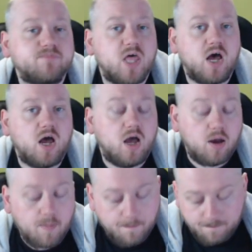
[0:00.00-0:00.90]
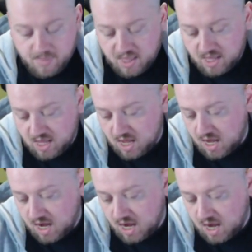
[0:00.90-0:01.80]
I'm
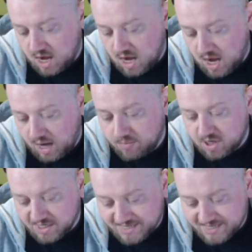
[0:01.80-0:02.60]
going